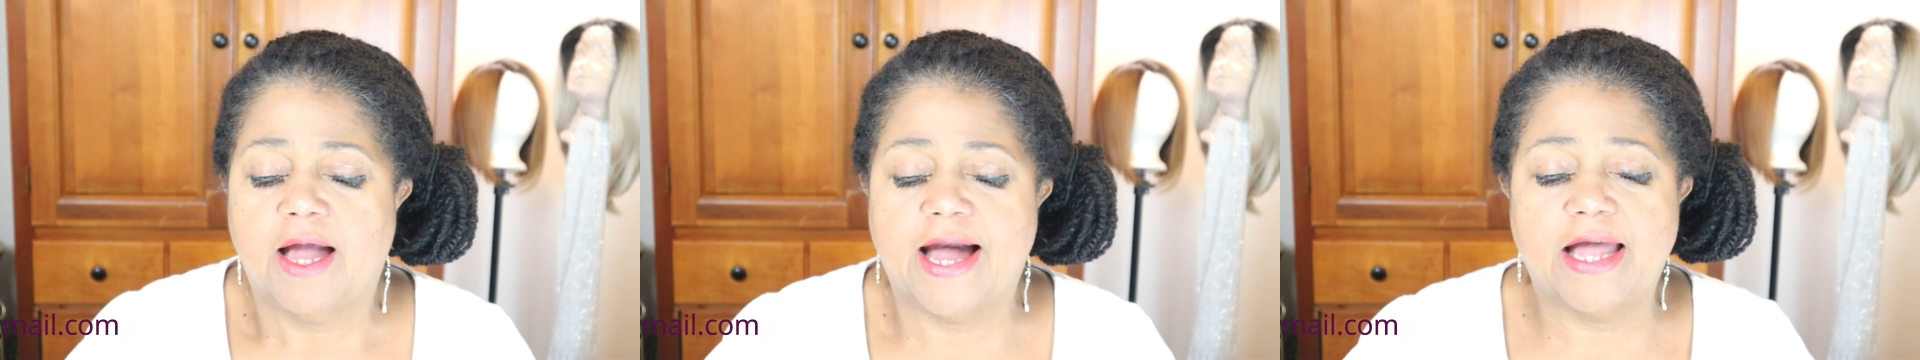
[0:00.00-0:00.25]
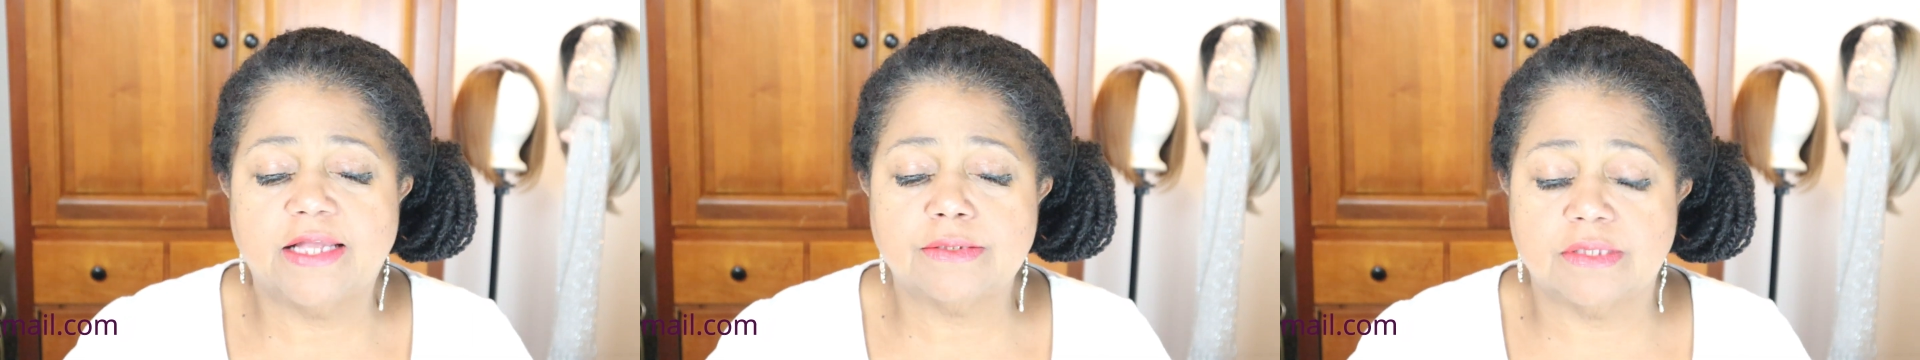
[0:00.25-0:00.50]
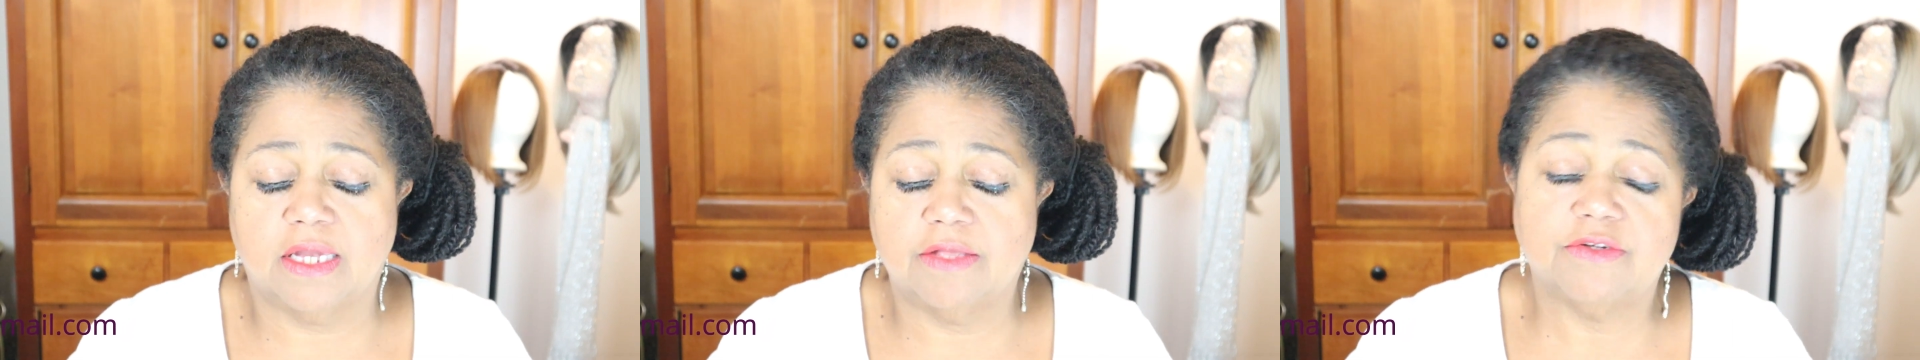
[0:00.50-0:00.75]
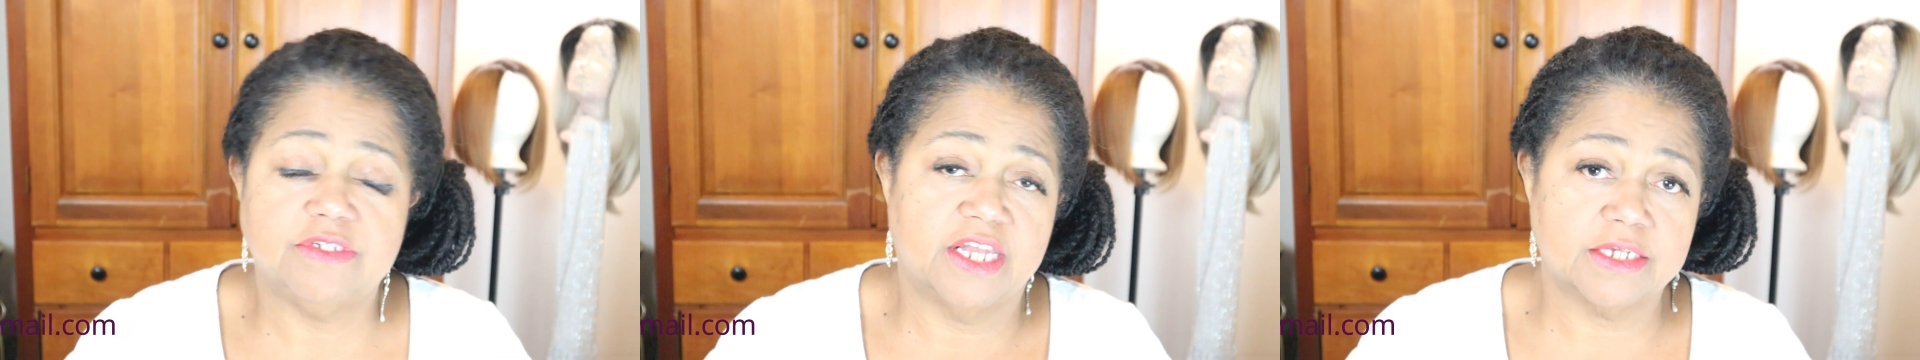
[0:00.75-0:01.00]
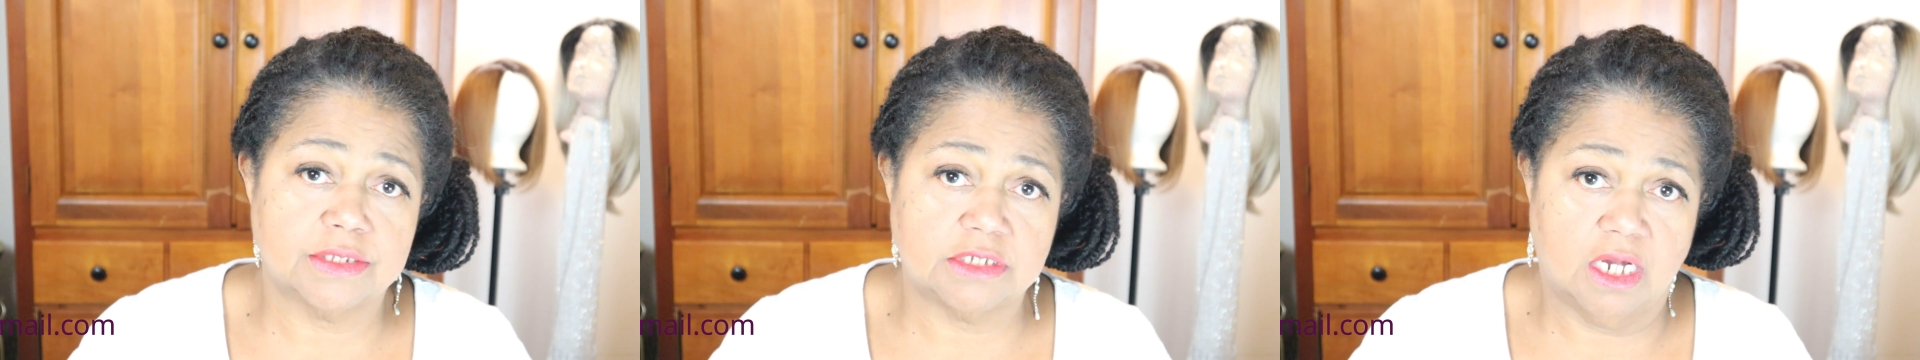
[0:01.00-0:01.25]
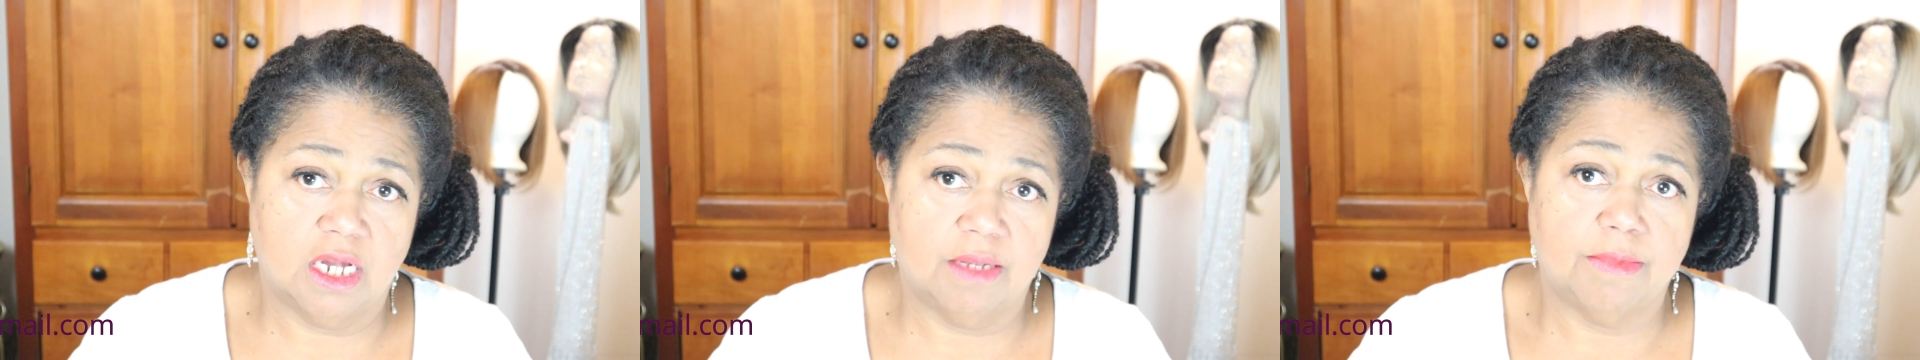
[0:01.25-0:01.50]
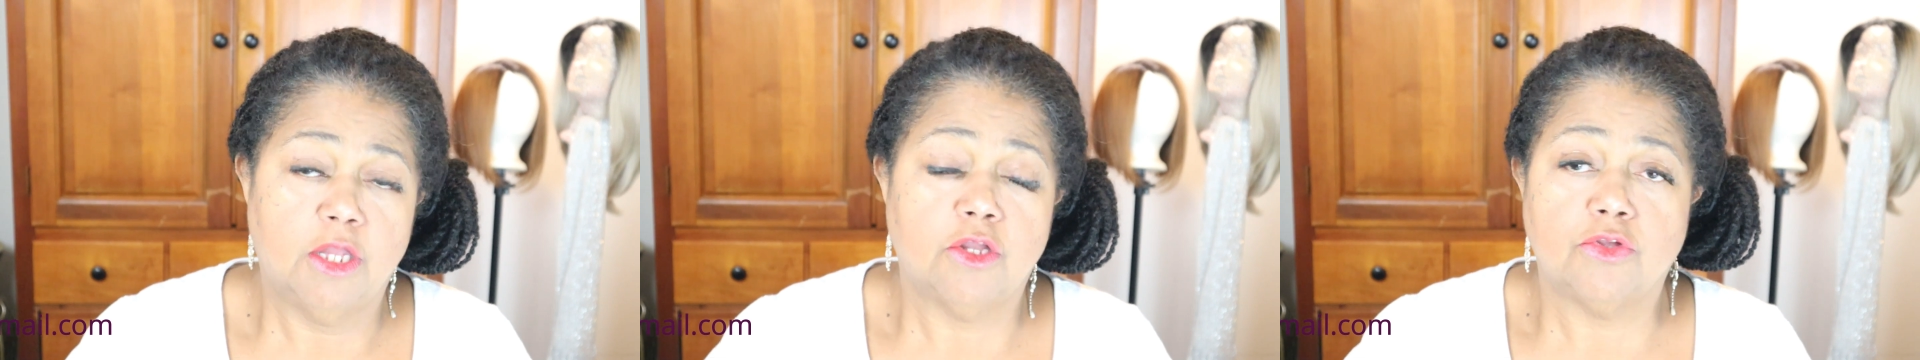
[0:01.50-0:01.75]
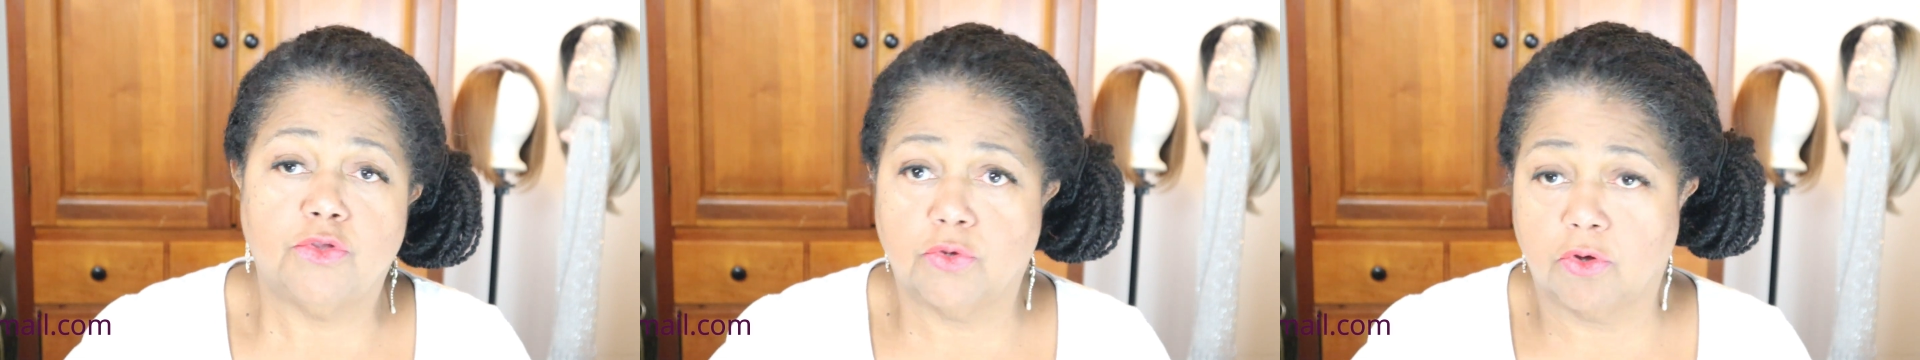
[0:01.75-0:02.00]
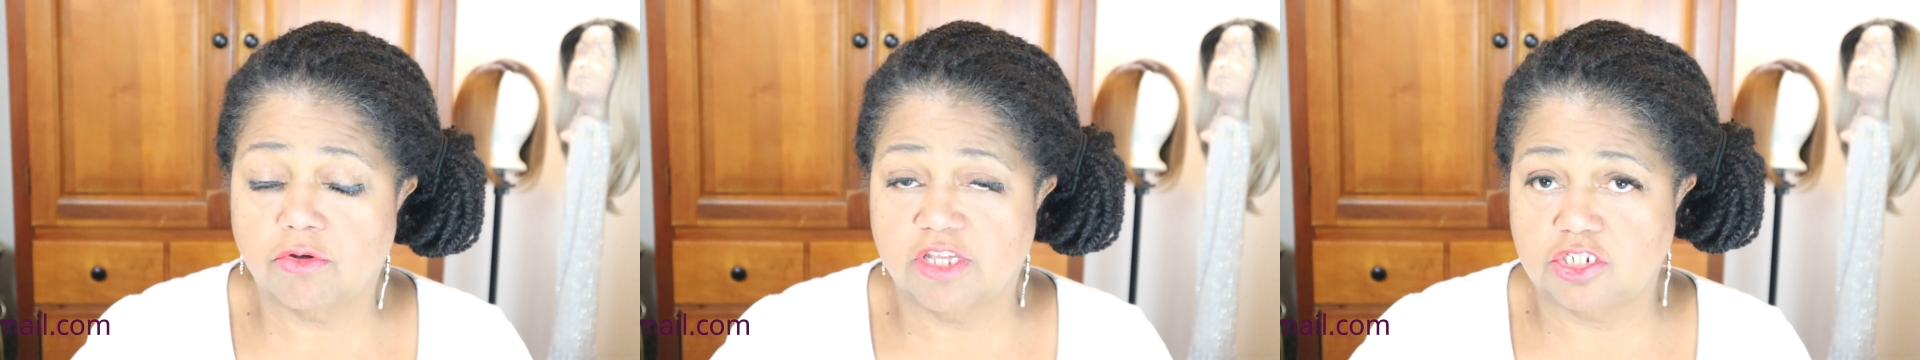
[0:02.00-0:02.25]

I say the next time you go